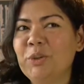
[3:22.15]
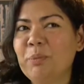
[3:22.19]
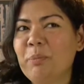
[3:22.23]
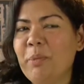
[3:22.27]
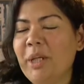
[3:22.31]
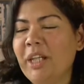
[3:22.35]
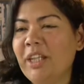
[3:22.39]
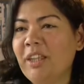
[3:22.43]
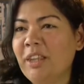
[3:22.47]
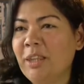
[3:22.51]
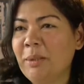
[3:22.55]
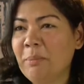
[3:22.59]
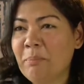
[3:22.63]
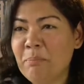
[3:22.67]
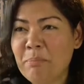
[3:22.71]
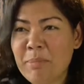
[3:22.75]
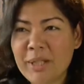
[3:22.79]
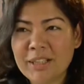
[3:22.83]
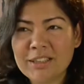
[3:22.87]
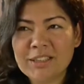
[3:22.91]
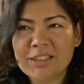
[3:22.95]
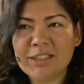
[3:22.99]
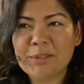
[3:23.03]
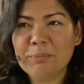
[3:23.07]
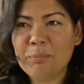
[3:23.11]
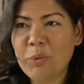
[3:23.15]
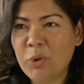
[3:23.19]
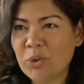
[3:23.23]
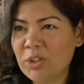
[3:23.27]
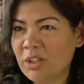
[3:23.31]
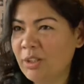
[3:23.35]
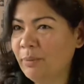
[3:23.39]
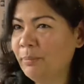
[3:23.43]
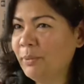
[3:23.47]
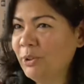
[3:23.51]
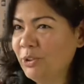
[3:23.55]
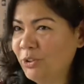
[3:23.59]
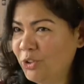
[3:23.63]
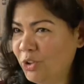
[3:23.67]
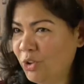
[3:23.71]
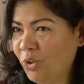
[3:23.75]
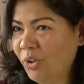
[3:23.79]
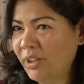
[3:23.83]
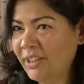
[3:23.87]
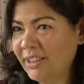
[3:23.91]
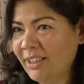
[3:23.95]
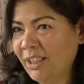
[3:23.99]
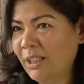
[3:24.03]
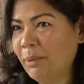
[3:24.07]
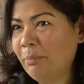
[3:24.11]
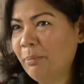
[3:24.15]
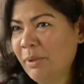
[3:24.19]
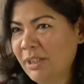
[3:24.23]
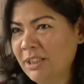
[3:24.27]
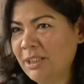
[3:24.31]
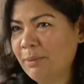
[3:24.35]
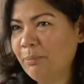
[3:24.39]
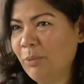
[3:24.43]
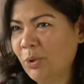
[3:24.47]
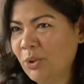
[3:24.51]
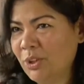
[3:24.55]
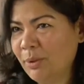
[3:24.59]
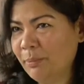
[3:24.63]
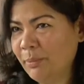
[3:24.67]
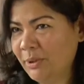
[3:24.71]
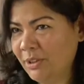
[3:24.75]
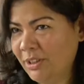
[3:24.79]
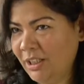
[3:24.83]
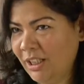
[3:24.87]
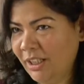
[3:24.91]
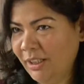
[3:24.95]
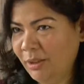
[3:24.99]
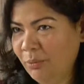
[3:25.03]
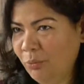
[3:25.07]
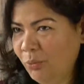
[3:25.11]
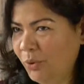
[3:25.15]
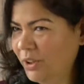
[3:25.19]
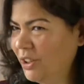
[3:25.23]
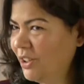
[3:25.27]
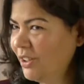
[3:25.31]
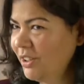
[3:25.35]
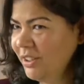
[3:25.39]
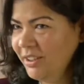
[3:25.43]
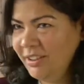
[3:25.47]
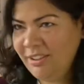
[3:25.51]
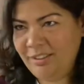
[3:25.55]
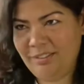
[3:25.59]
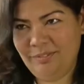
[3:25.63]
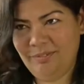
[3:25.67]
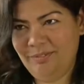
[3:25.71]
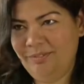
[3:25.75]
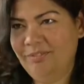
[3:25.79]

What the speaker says: make the best possible choice at the best possible time, which is,